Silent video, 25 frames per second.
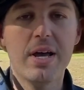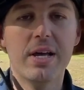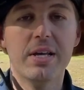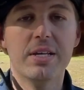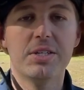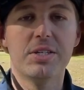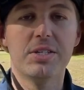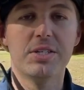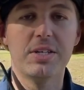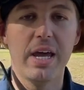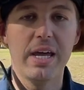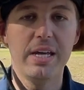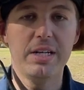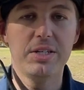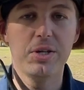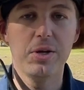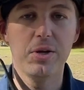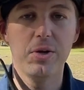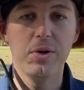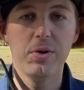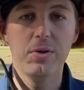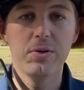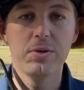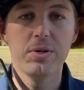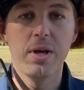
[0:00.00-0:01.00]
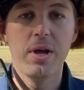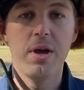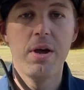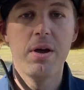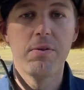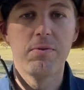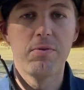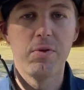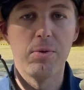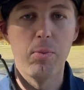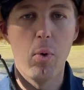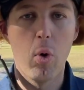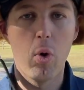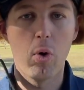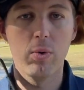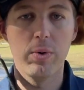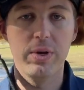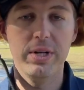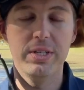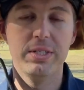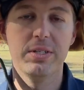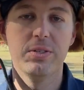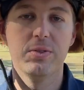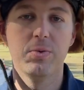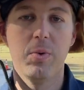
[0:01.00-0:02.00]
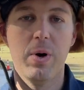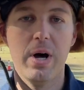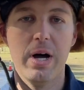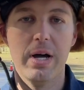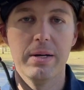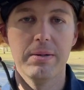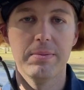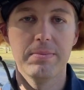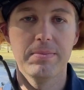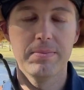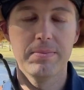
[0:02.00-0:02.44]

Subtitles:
Stay tuned for more reasons why.